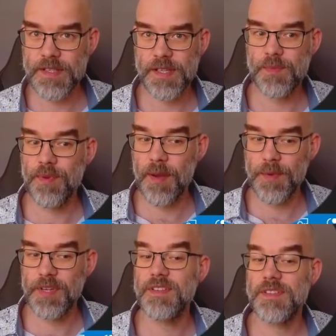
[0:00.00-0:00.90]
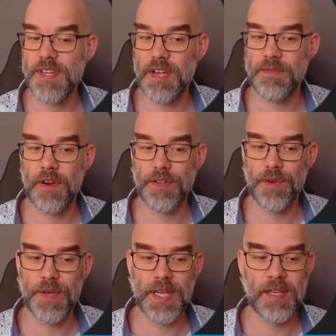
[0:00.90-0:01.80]
as a parameter instead of
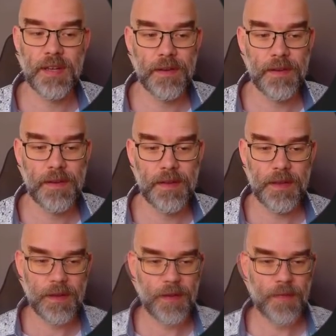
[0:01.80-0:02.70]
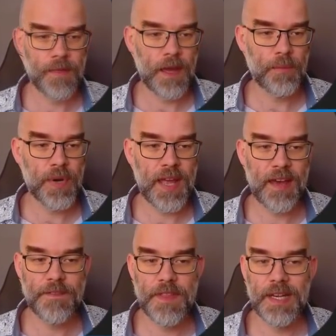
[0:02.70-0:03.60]
hard-coding it here. Then we
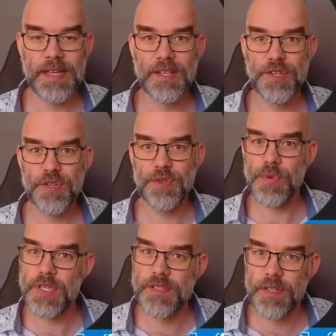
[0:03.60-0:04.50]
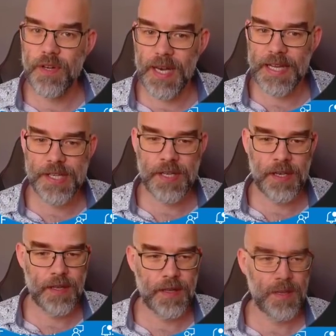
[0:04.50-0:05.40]
have the link to, which is a collection,
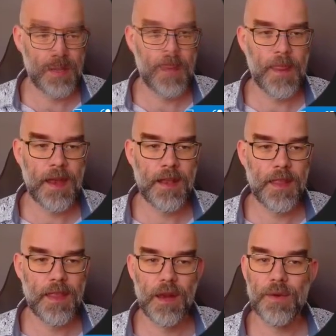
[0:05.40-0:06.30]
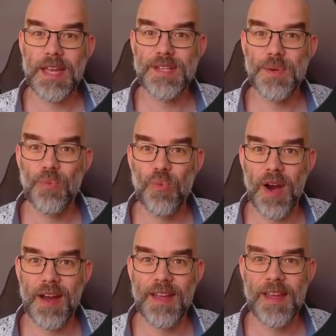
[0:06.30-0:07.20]
and then the location
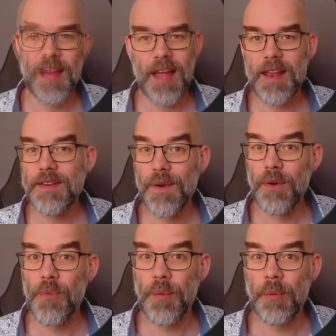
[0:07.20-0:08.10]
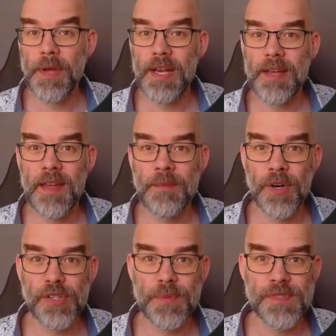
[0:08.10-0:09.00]
Y. Later on we will be linking
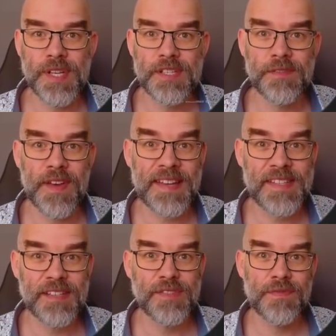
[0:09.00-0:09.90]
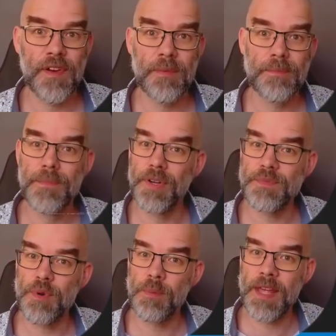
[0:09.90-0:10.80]
multiple sets of assets from
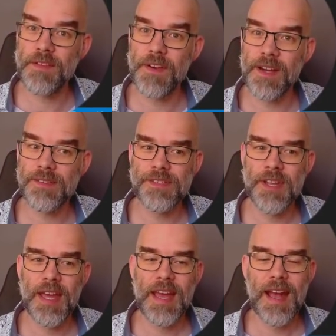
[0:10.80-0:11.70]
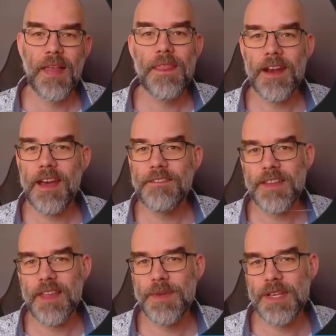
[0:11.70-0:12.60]
multiple blend files, and then having
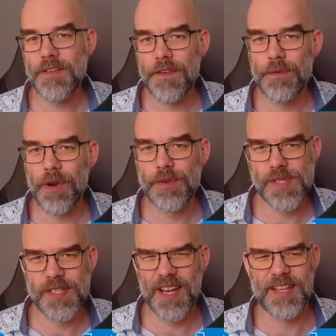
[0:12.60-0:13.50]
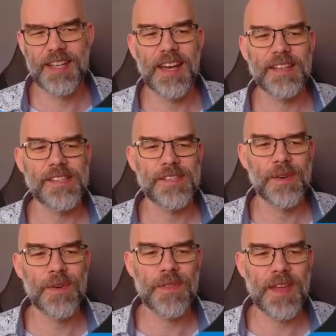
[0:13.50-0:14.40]
them in different rows is kind of nice.
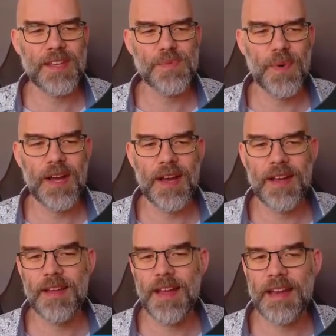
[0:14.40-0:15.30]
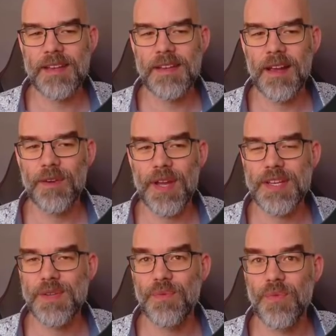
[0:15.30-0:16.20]
So that is why I added a
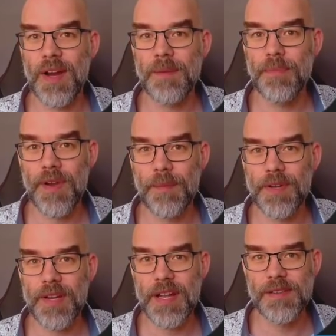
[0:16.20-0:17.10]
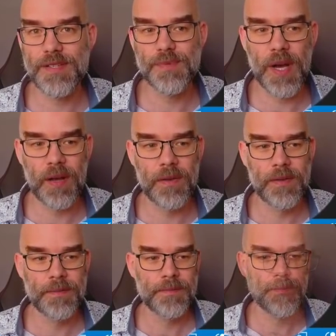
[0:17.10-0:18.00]
location Y parameter here as well.
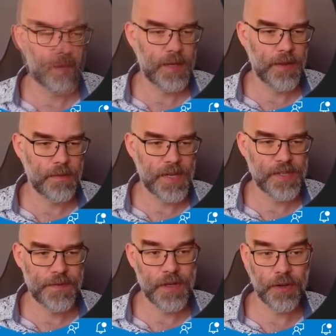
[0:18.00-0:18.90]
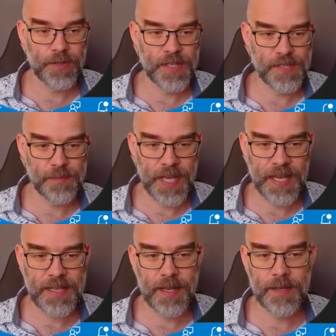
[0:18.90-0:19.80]
Now the rest of the code needs to be
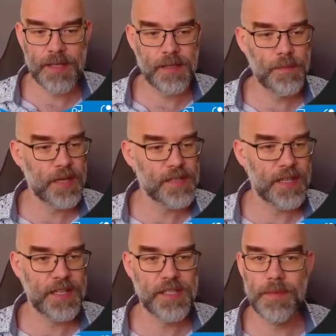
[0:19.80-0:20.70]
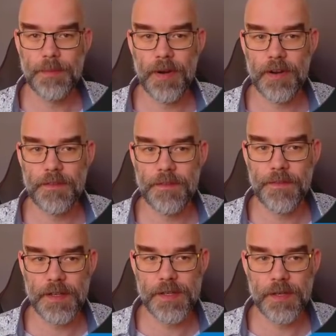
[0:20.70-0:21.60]
indented because it needs to be part of the
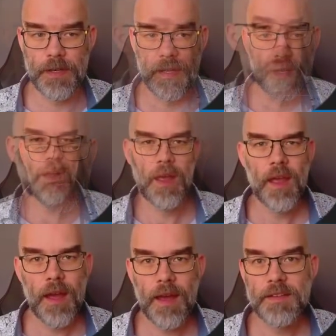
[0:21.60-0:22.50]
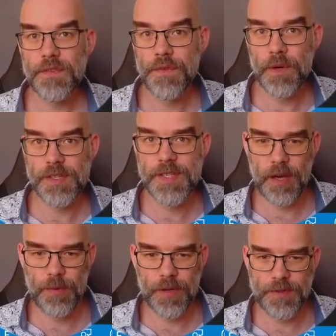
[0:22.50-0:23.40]
function. And of course now
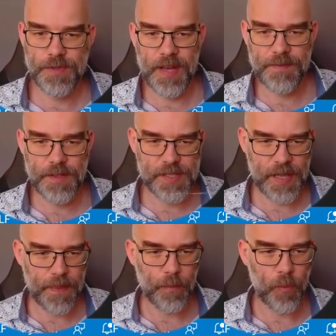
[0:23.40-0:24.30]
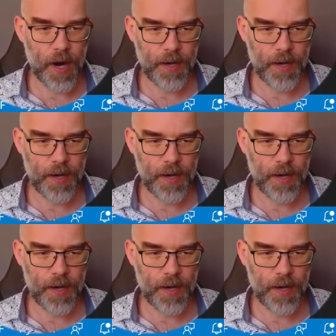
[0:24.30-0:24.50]
we also have to set the Y